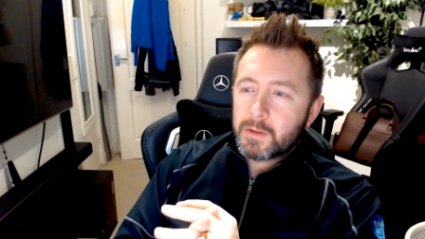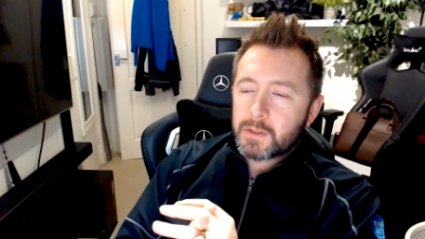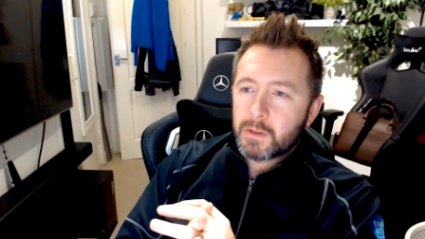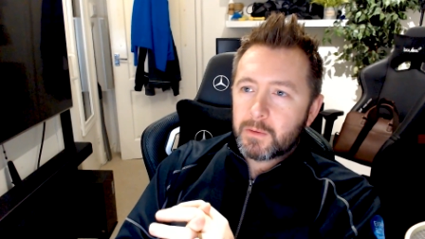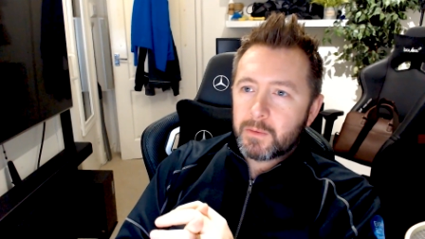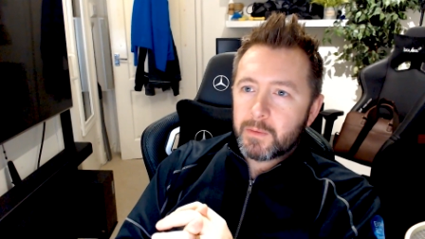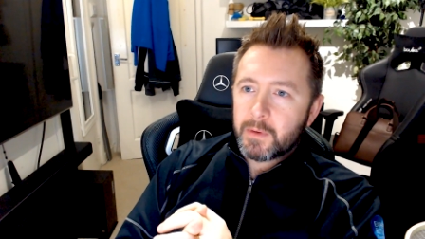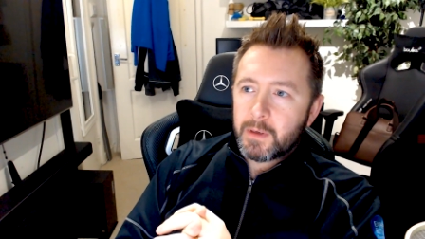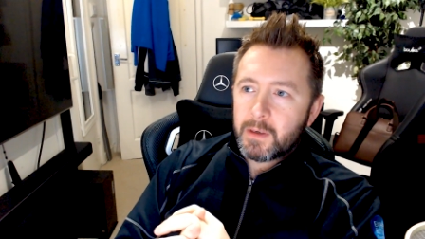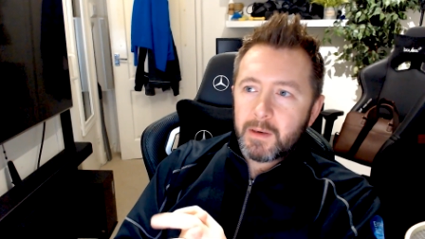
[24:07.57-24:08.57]
So
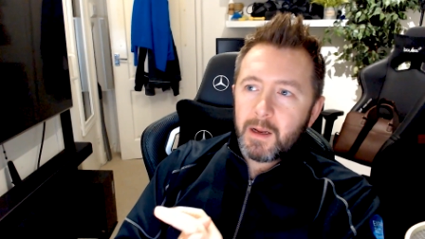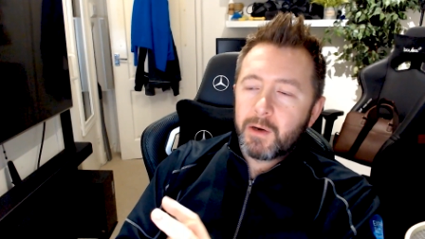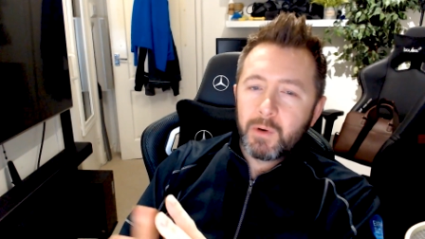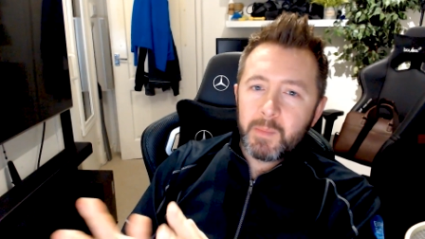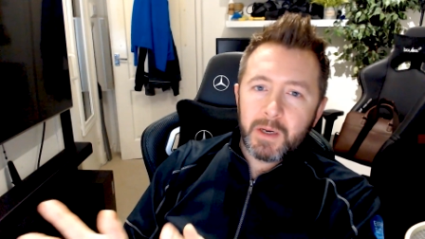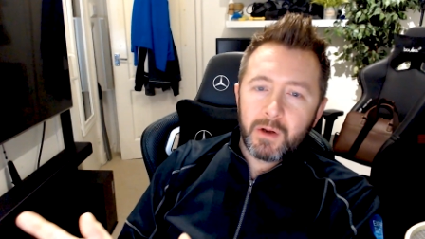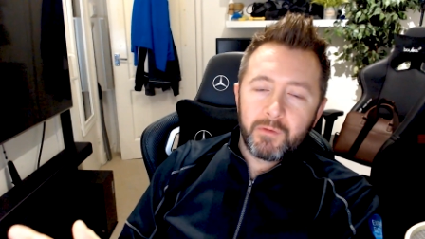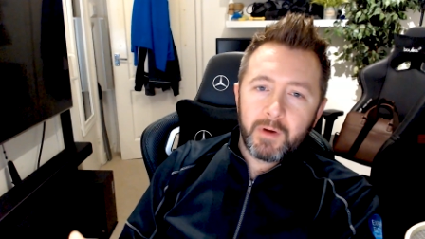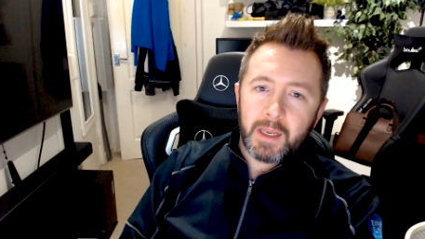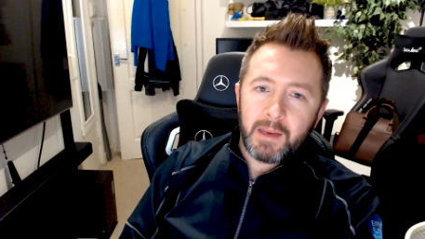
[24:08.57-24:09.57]
I don't want to be at
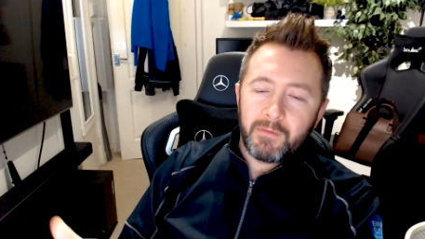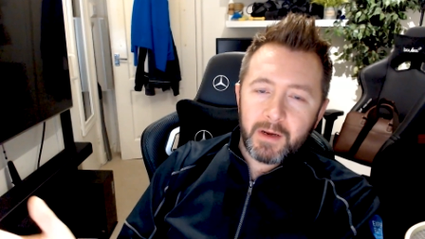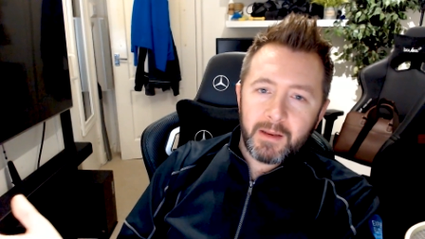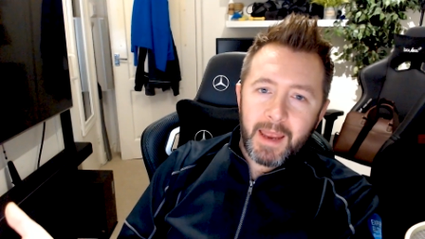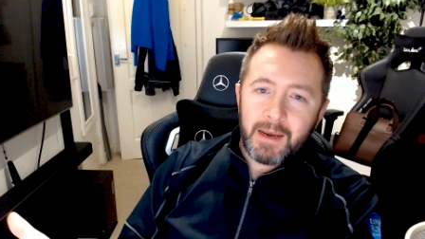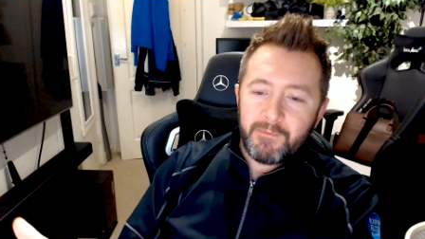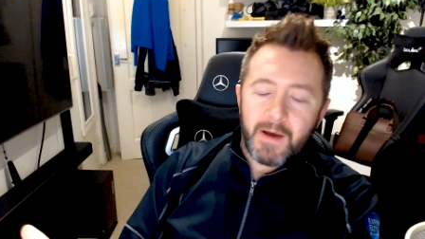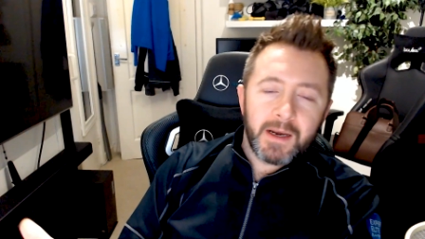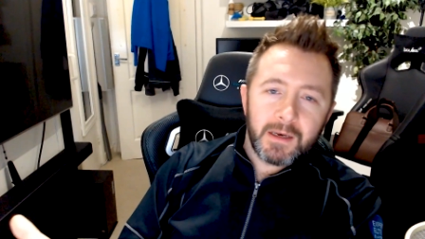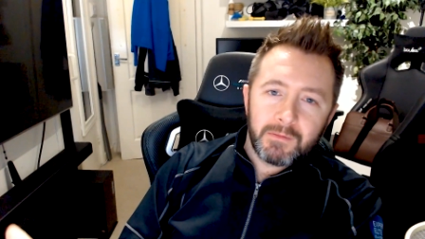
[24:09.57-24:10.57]
100K for any
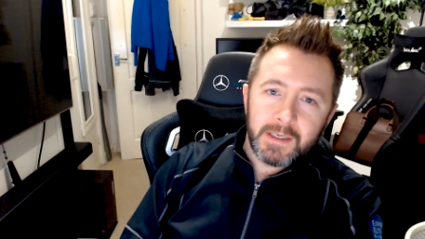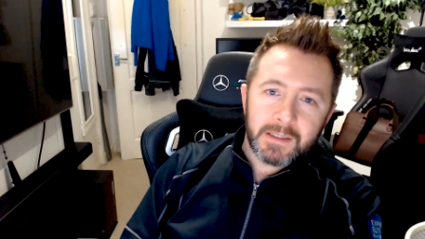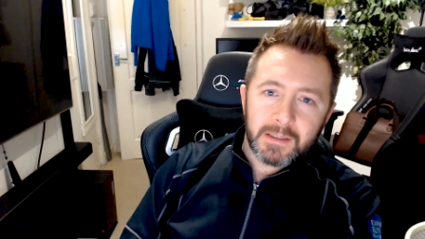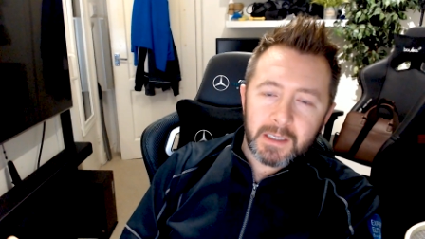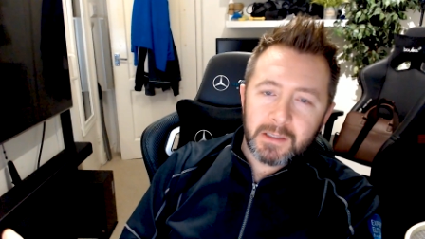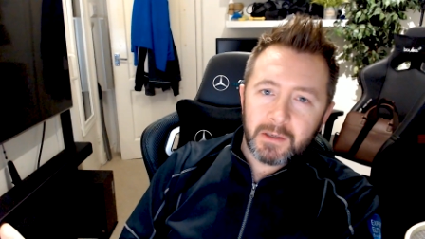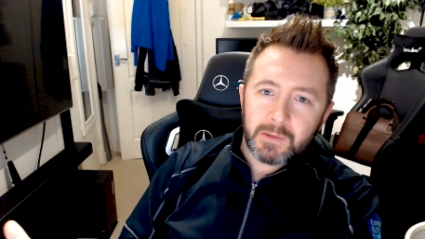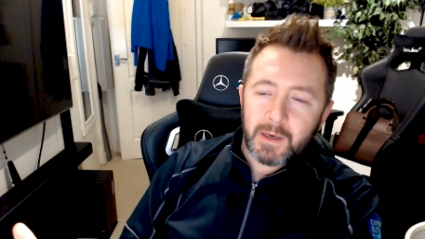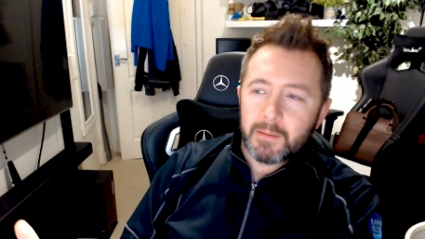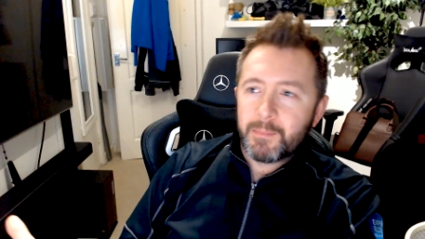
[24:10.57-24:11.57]
vanity reasons. It's not
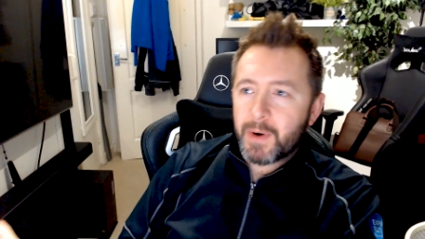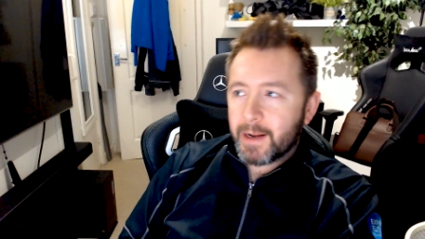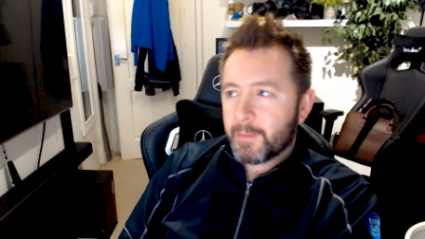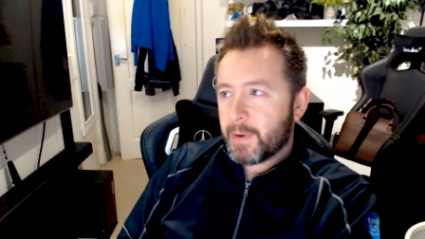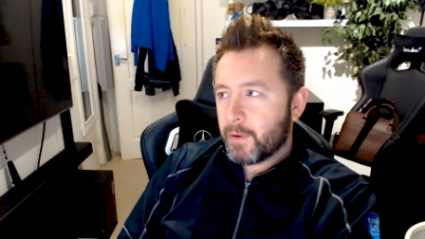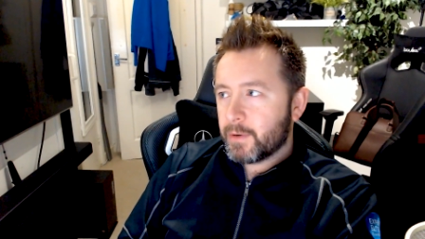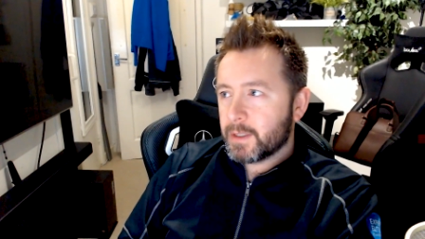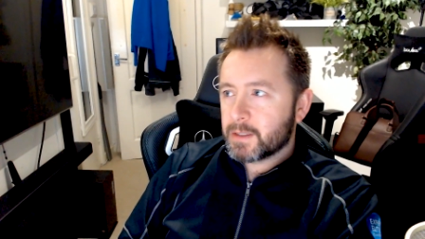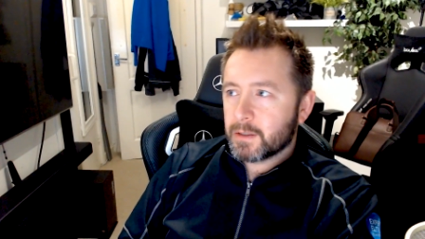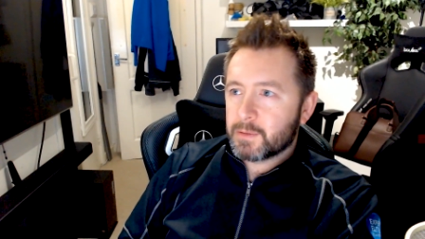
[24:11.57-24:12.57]
so I can brag about
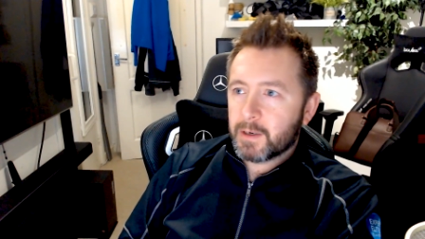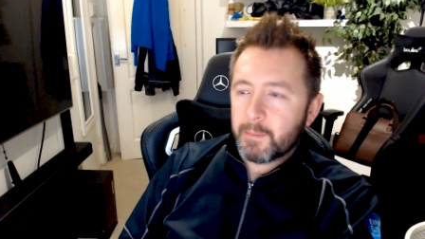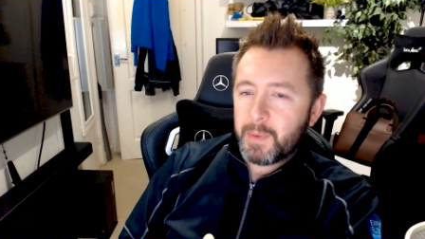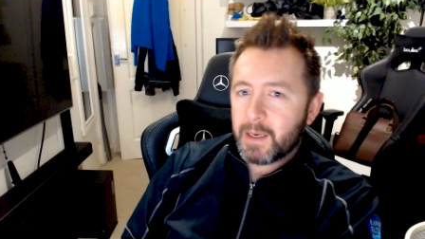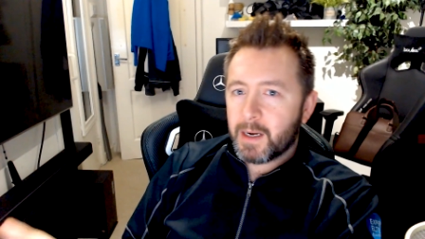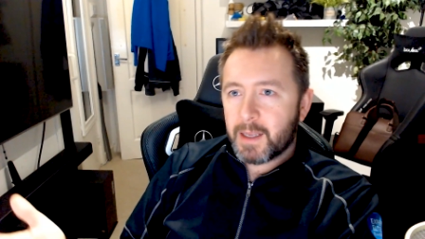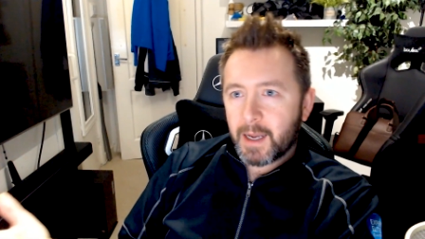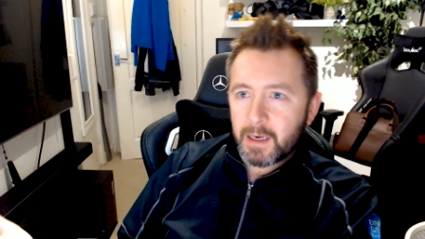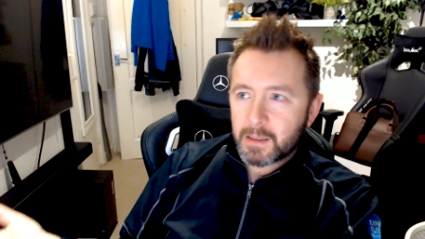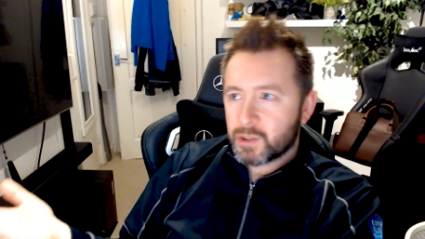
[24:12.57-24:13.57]
it. It's not so I can be in any
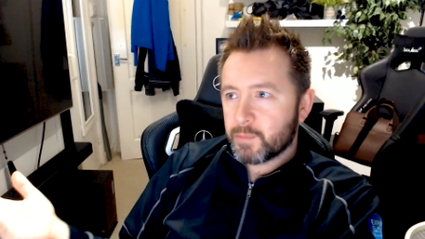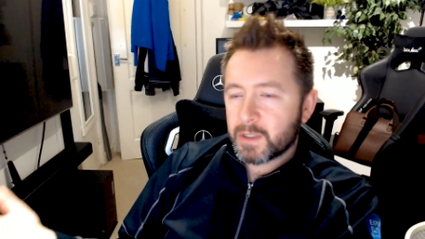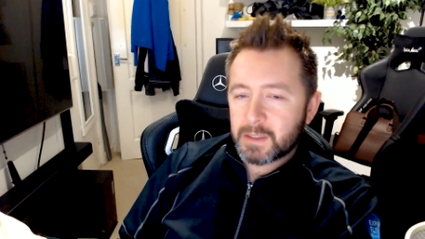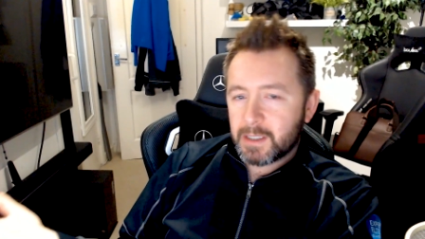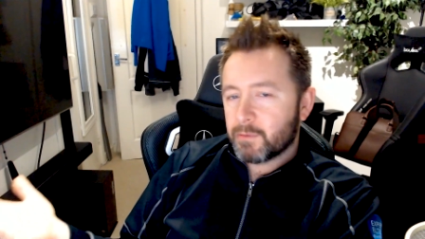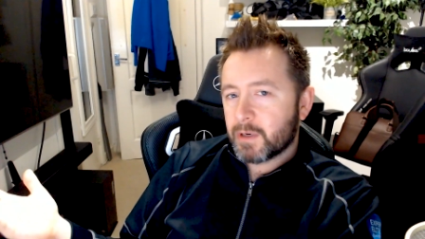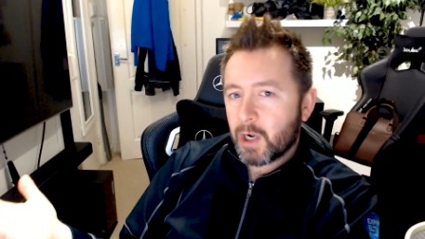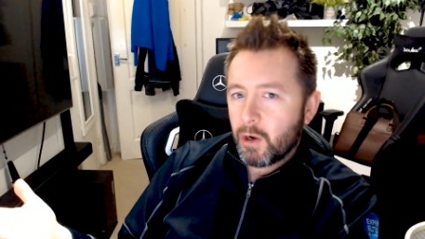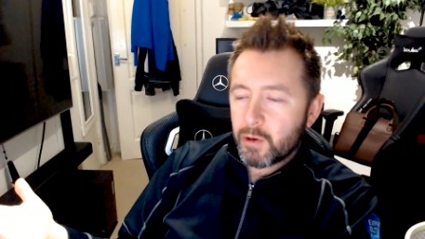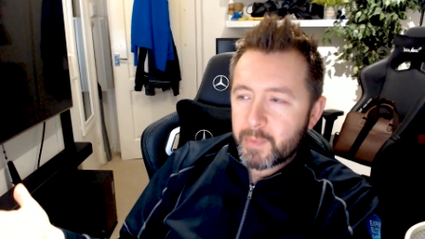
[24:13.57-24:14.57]
kind of super secret
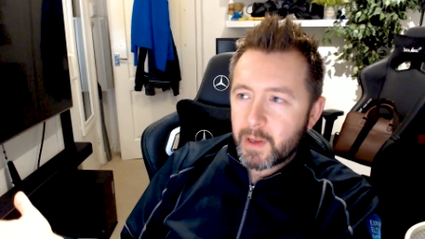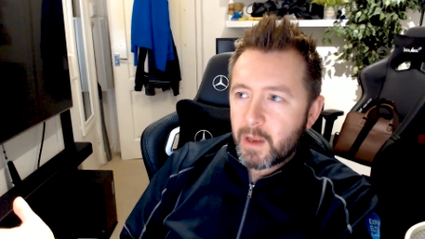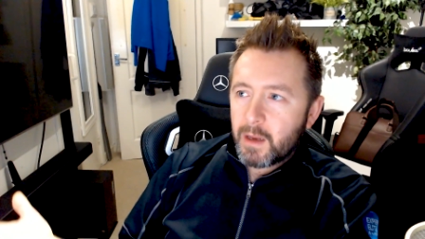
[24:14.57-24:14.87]
club,